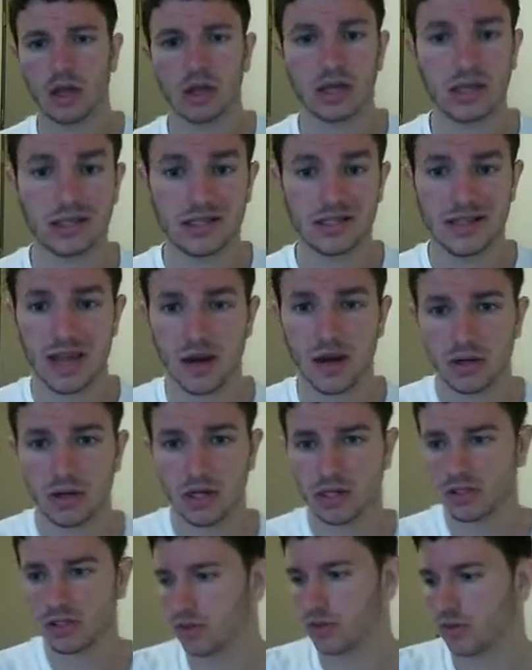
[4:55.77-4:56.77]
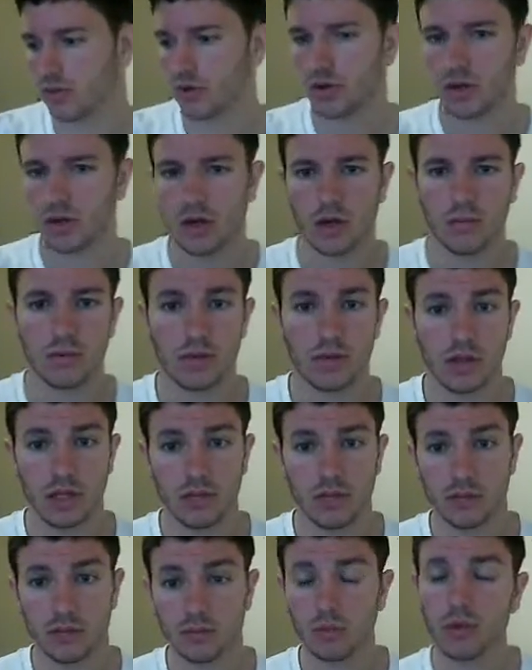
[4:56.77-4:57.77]
kids nowadays are growing up with
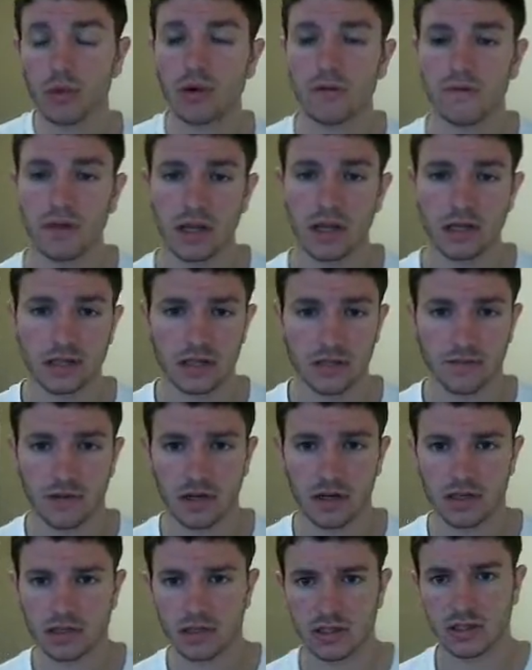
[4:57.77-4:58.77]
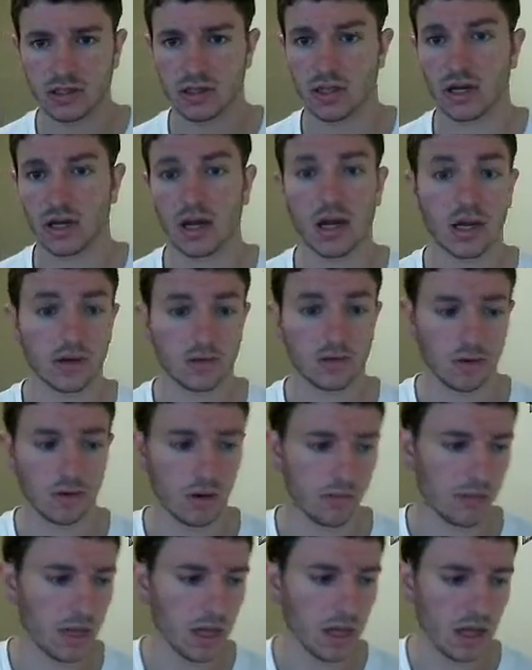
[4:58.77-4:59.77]
even more advanced devices than I grew
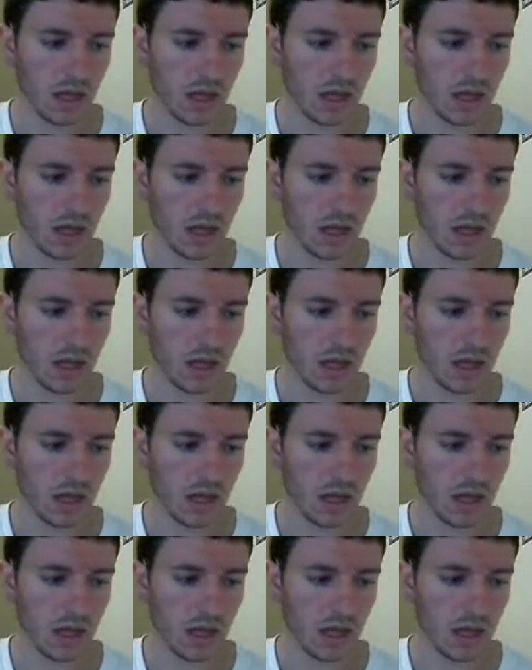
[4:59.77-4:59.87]
up.